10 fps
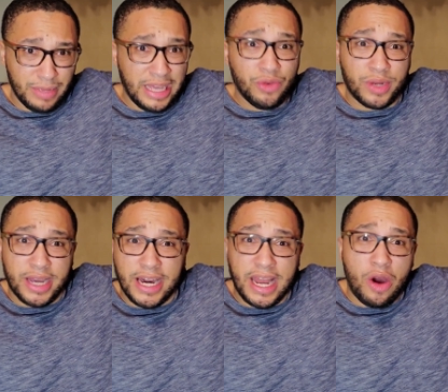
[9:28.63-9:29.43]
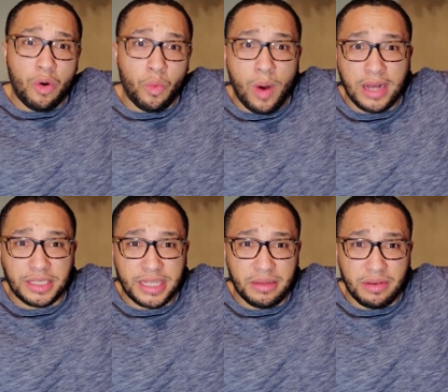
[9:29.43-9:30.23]
you want to cut out
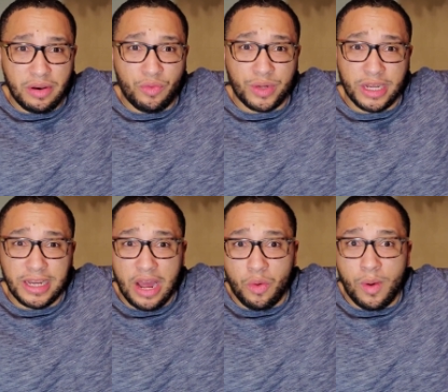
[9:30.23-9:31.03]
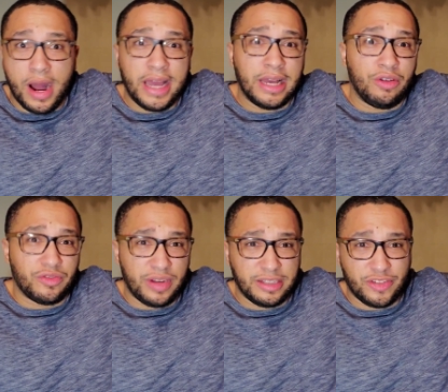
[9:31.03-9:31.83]
skip want to cut out y and go
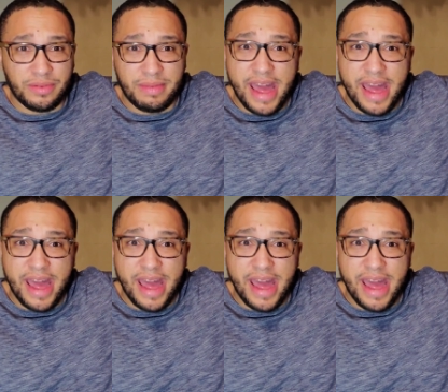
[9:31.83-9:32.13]
straight from